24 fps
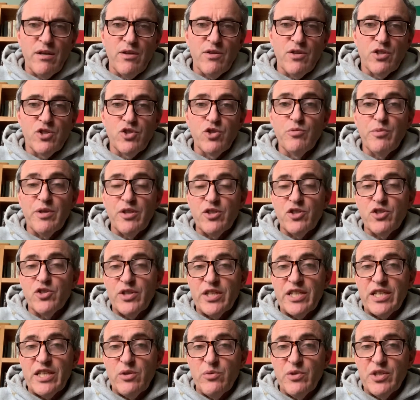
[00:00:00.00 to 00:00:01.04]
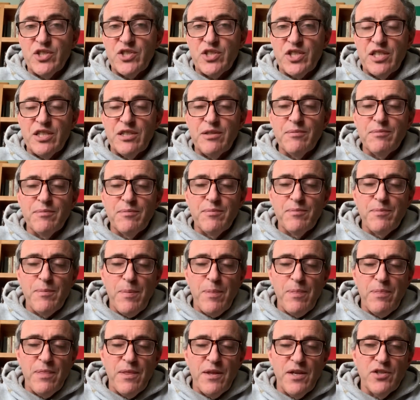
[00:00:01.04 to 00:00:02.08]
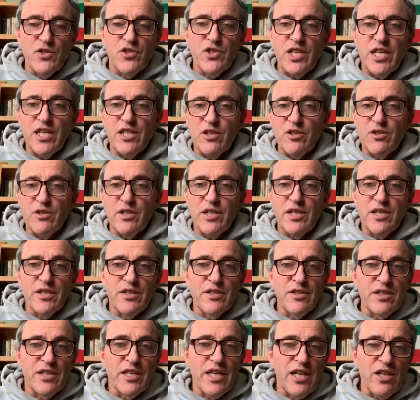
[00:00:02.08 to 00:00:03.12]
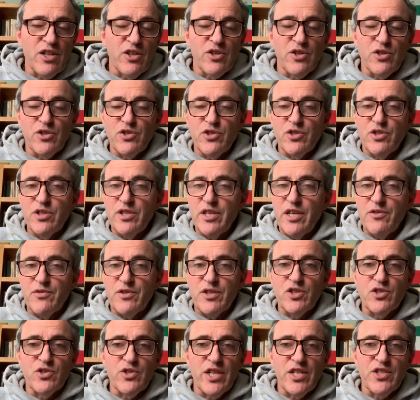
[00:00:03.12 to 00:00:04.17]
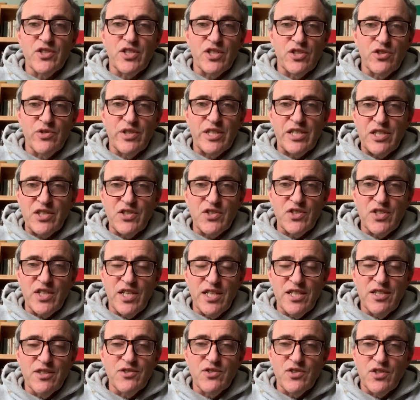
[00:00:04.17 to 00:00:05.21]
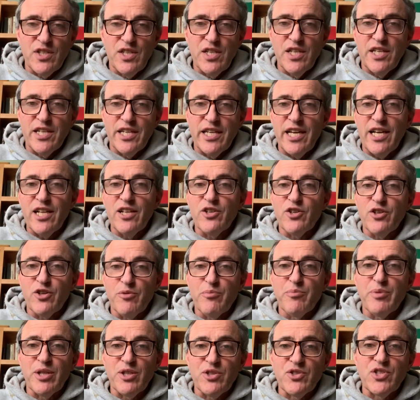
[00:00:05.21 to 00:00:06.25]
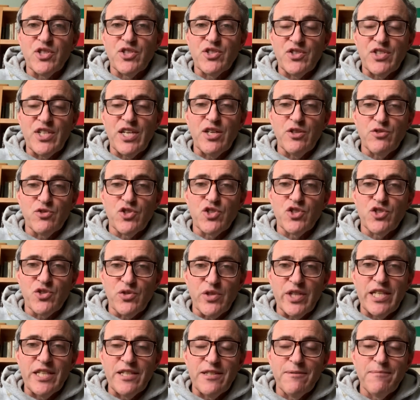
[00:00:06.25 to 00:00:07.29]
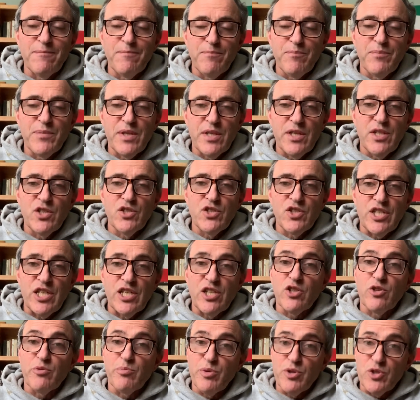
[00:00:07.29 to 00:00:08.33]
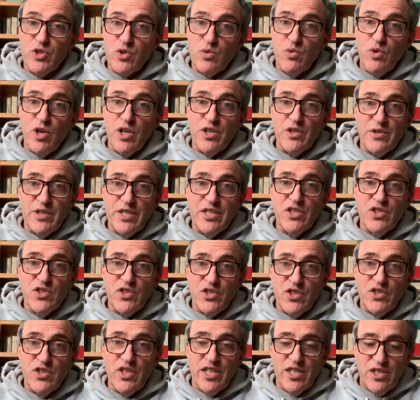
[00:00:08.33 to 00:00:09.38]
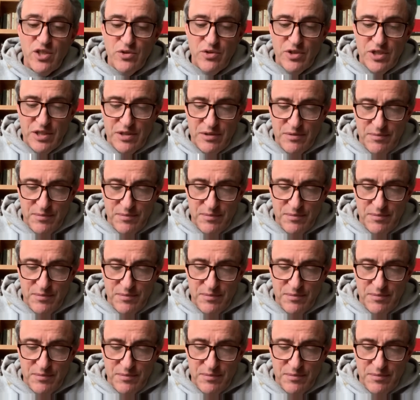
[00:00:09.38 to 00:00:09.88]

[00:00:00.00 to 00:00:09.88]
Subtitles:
The two men are drinking whiskey, and Chandler and Gallagher have contrasting drinking styles. Gallagher belts his down straight. Chandler puts water in his to dilute it,